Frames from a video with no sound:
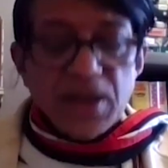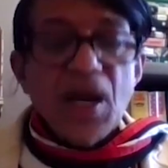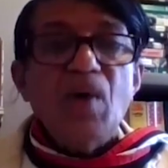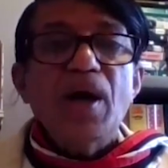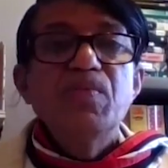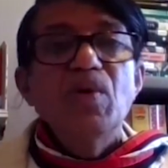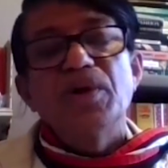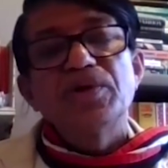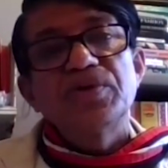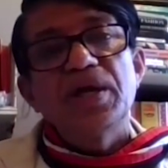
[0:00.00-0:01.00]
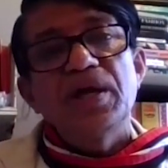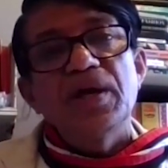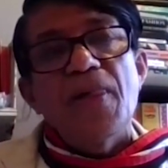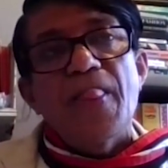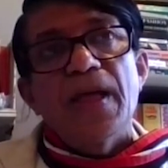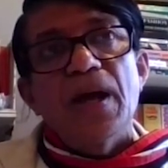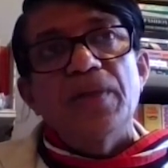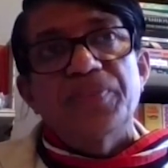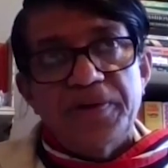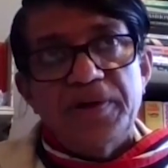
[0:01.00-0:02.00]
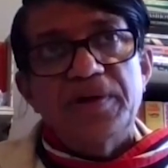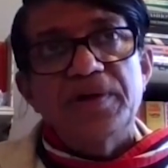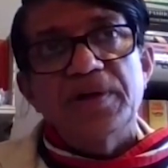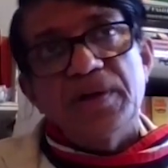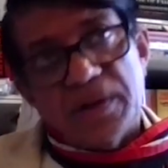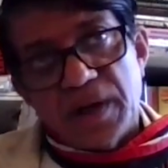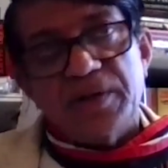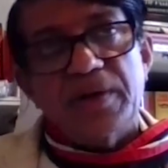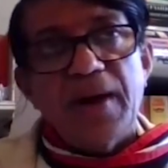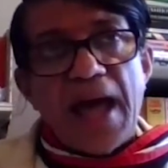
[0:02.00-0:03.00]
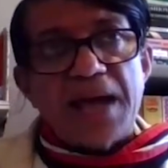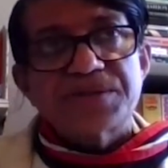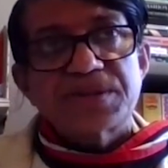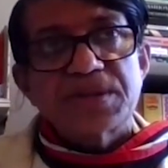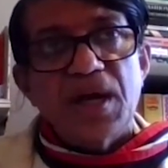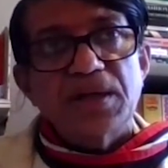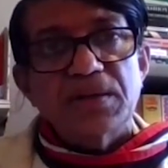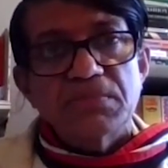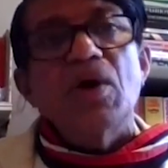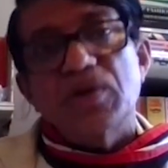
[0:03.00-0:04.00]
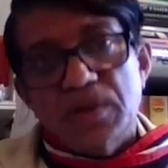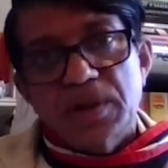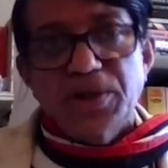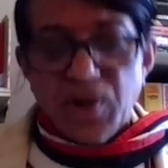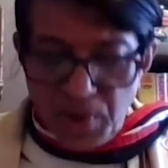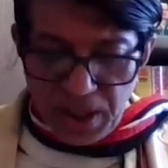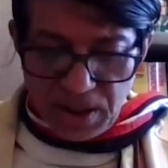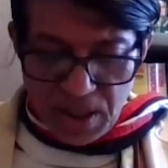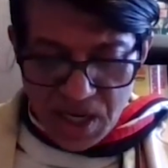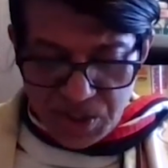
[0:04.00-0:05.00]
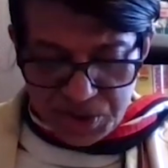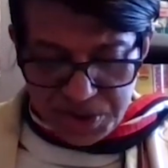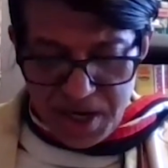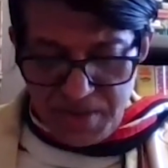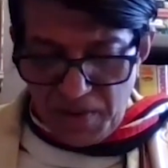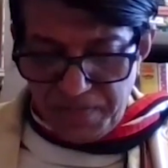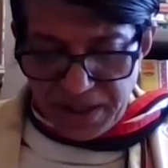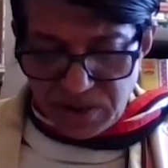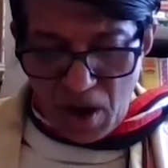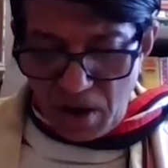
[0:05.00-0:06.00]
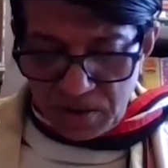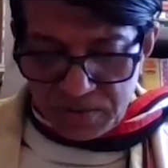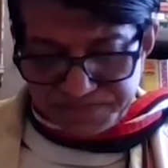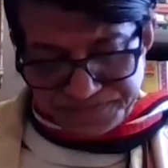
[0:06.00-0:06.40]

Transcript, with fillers: Now I move on to the third, rather last and concluding stream of my talk.